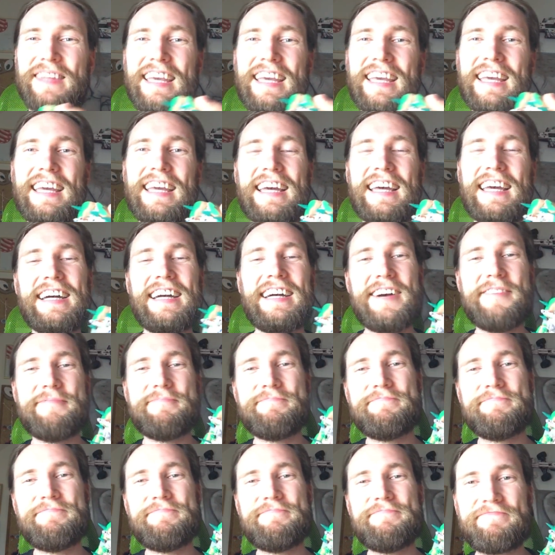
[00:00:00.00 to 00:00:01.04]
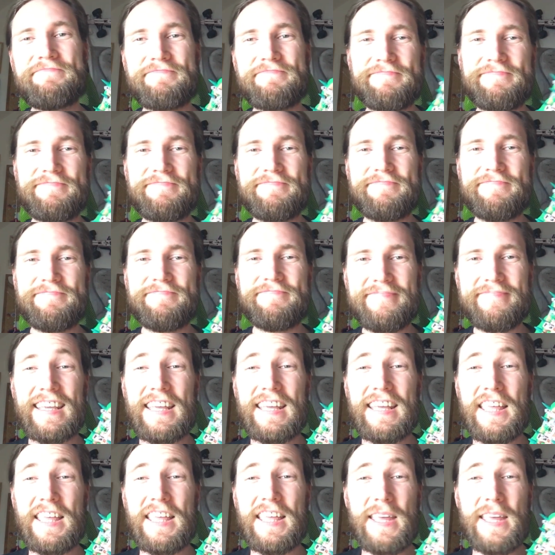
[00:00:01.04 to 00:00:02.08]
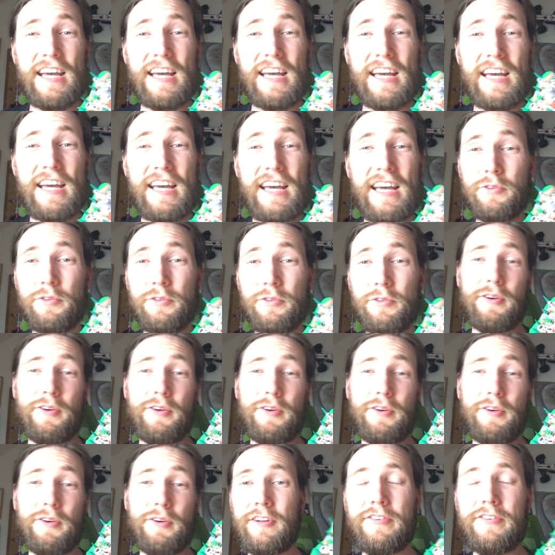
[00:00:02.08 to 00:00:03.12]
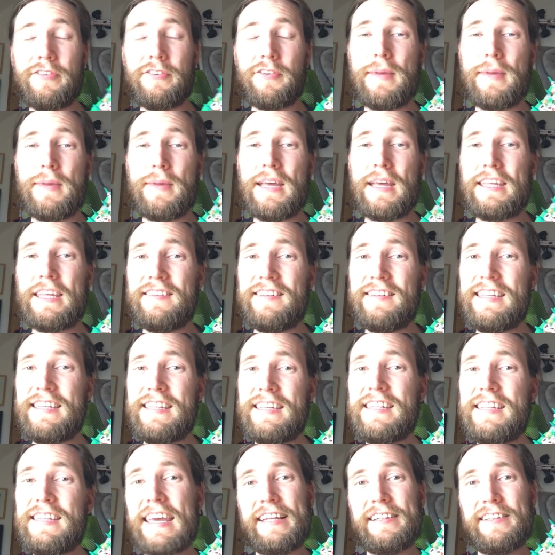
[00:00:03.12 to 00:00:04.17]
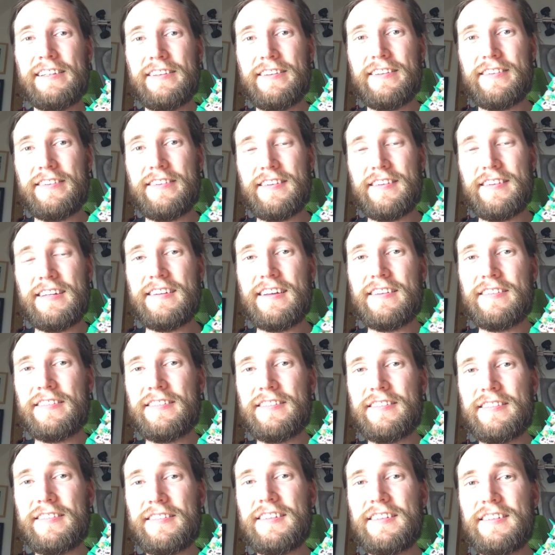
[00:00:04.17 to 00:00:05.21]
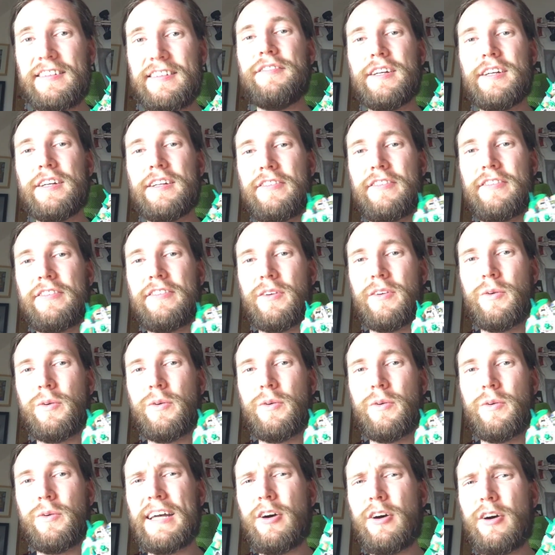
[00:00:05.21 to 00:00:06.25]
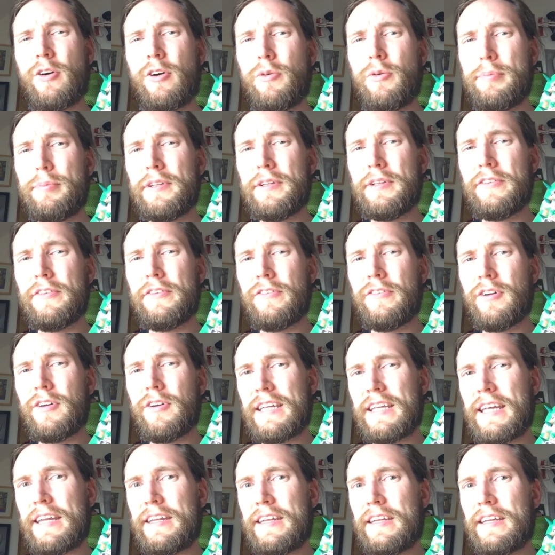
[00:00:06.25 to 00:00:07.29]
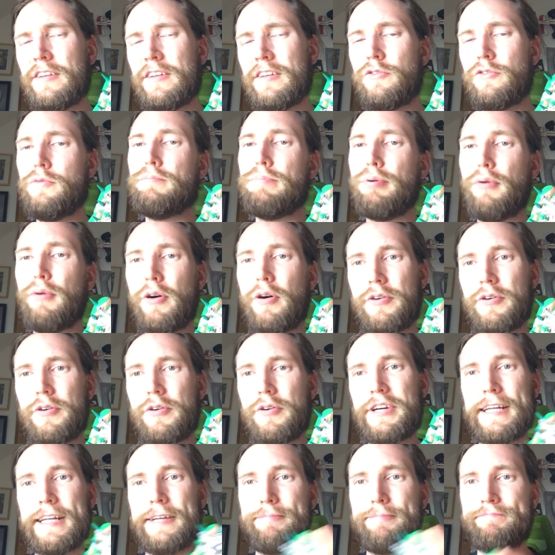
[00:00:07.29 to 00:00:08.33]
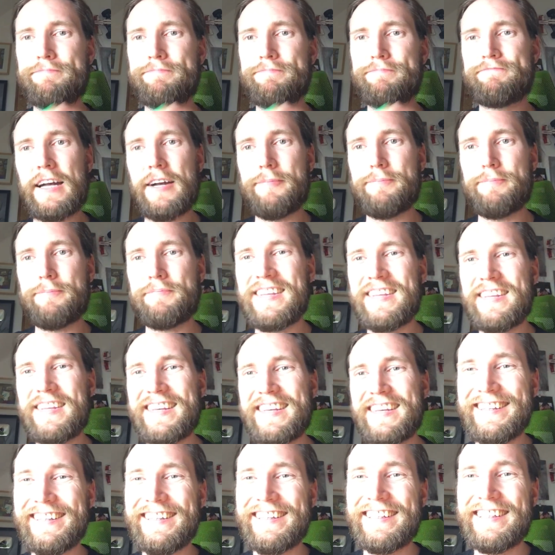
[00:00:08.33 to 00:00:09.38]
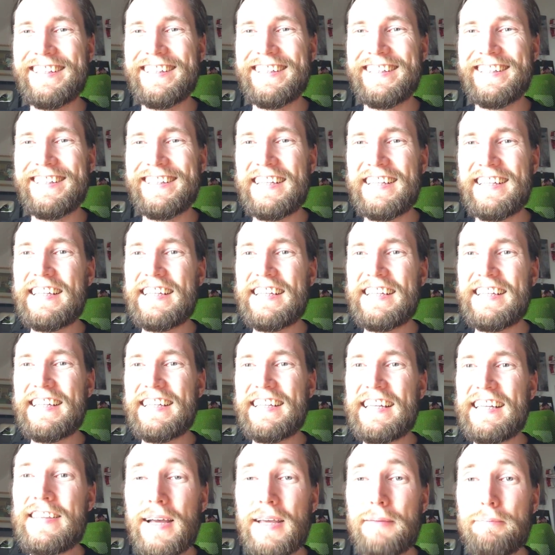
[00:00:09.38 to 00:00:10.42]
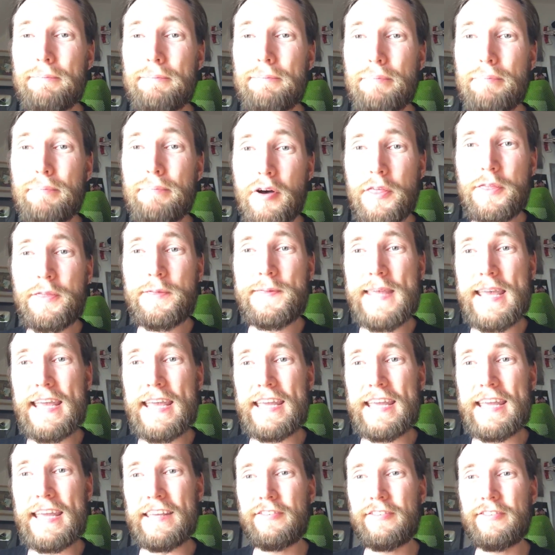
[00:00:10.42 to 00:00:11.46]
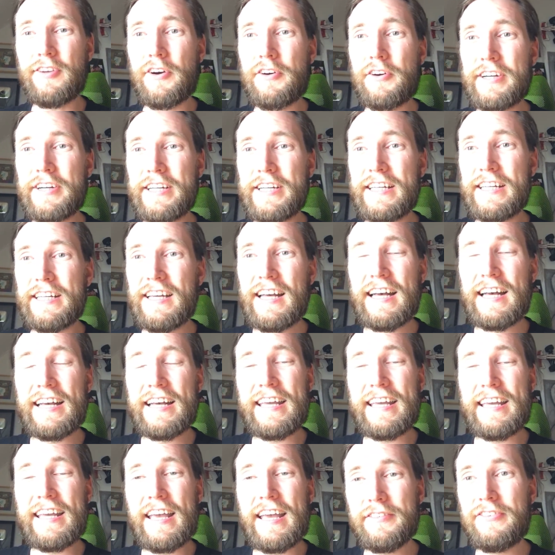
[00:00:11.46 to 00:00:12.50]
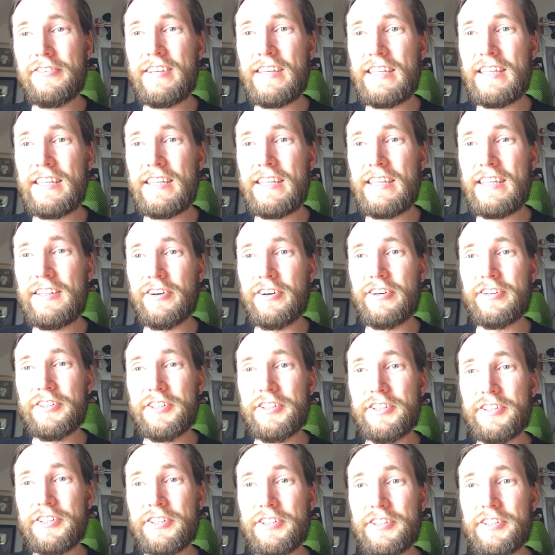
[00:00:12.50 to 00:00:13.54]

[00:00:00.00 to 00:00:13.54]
um, there are not so many details in Dusty Divot, so I hope it's not getting too boring. Yeah. It's my birthday. Sorry, I haven't seen your